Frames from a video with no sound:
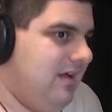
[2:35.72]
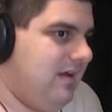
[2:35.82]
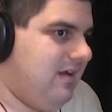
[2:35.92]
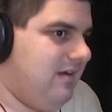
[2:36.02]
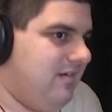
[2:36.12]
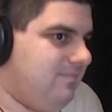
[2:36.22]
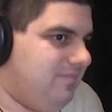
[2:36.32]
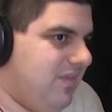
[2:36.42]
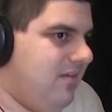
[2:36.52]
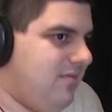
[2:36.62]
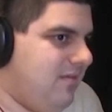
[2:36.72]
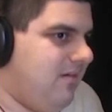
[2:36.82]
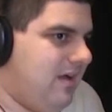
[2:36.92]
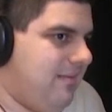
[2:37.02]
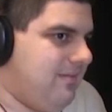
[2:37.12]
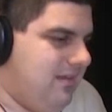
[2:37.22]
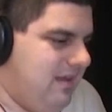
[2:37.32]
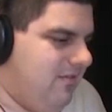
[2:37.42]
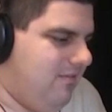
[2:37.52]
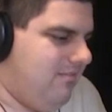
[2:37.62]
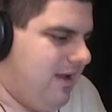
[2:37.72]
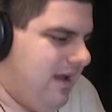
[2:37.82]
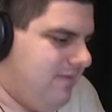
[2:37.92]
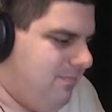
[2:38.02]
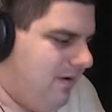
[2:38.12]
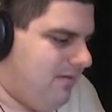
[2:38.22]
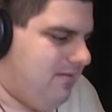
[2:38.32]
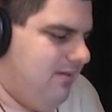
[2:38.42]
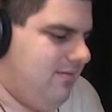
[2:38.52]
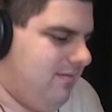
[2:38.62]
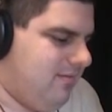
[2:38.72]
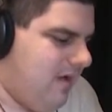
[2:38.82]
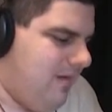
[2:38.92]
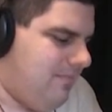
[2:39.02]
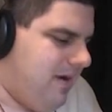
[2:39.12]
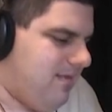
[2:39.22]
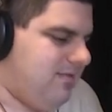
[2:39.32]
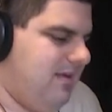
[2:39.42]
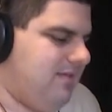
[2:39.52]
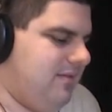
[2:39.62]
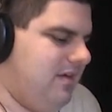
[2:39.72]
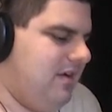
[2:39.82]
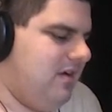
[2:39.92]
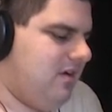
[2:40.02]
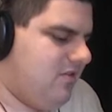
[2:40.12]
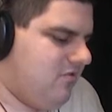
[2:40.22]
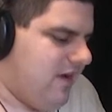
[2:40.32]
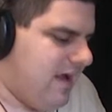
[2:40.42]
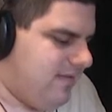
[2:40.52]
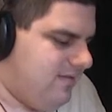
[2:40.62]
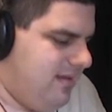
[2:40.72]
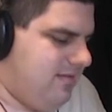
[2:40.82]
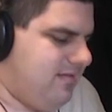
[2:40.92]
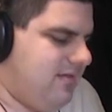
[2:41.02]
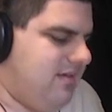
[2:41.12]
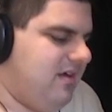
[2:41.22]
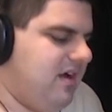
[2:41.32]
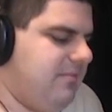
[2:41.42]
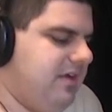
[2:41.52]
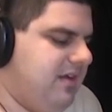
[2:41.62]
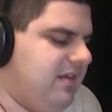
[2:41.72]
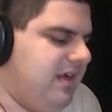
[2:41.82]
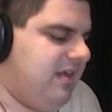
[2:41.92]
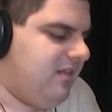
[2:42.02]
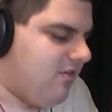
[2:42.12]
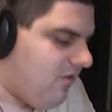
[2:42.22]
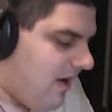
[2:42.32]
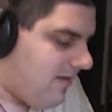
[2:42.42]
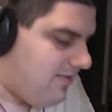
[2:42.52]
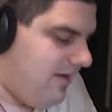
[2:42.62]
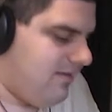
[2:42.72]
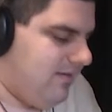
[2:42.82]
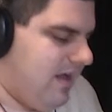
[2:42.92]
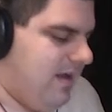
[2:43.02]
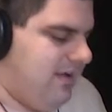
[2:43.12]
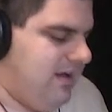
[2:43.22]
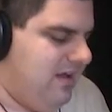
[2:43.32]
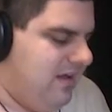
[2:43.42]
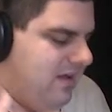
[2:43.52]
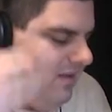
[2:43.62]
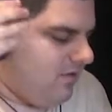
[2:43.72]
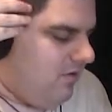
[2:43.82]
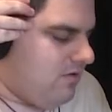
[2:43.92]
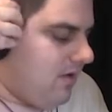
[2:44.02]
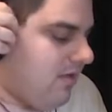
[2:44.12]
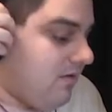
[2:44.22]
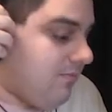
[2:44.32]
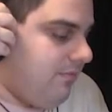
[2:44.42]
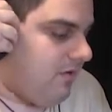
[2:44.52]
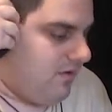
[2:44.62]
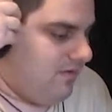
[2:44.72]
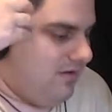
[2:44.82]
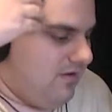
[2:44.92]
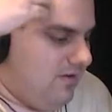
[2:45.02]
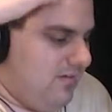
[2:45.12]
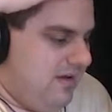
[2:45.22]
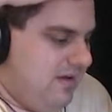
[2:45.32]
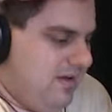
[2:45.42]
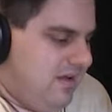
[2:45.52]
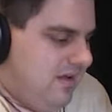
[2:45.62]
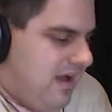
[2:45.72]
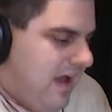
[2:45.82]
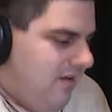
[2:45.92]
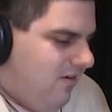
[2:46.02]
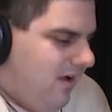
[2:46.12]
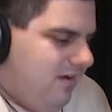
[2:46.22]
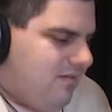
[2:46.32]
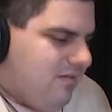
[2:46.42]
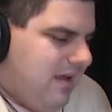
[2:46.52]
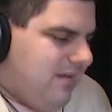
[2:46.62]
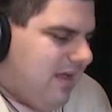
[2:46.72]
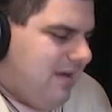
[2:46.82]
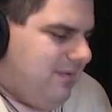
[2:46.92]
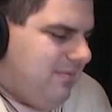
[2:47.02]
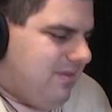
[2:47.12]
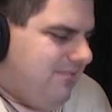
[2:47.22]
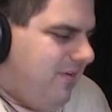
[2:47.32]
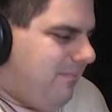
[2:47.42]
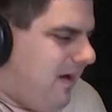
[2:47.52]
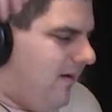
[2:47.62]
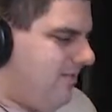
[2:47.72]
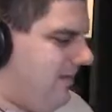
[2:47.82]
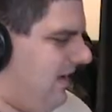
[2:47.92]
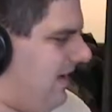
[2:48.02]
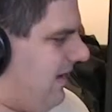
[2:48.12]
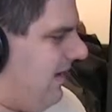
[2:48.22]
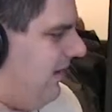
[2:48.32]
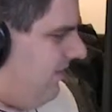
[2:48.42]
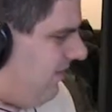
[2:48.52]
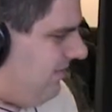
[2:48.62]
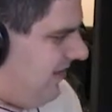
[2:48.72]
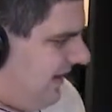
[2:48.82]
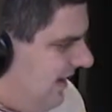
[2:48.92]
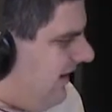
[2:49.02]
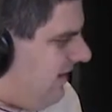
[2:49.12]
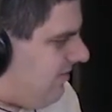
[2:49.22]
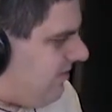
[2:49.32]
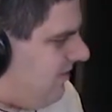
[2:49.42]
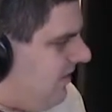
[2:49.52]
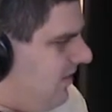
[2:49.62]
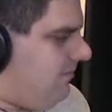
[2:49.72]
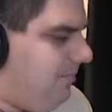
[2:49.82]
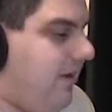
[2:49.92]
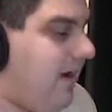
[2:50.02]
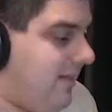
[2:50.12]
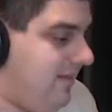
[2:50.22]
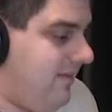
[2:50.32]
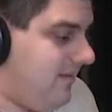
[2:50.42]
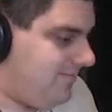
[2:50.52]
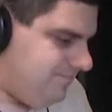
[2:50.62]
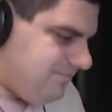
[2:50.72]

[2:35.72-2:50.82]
You know, you still have to deal with baseball season, softball season, track season. I mean, like lacrosse season. I mean, those other sports. You know what I mean? I know I understand a lot of people say football is king. You know what I mean? And it is, but